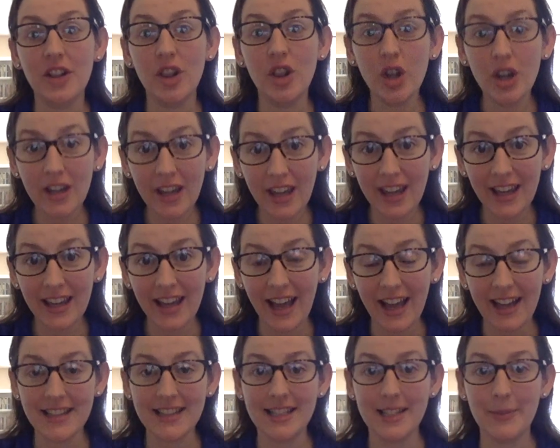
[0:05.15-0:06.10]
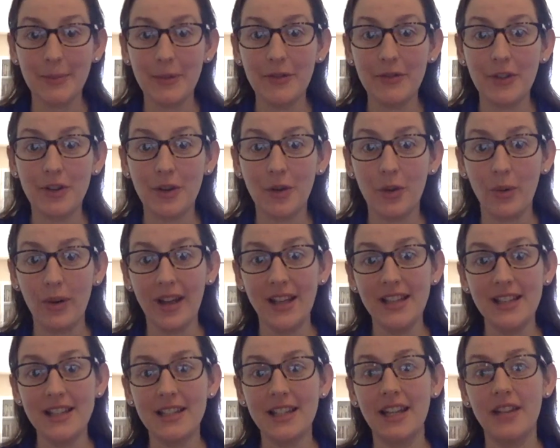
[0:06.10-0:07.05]
looking at some of the
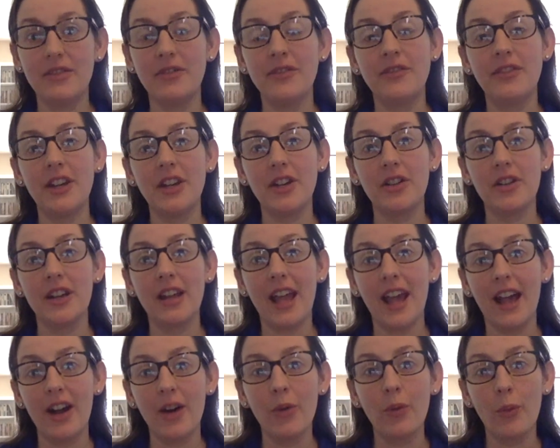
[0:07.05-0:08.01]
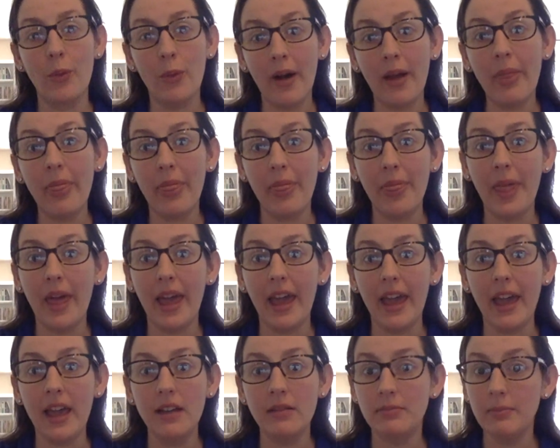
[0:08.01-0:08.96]
coins and figuring out what
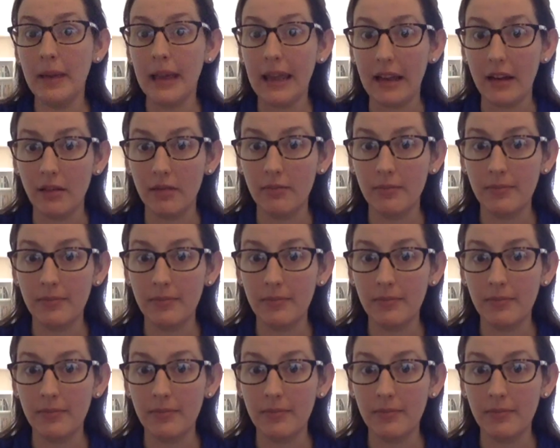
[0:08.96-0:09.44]
they mean.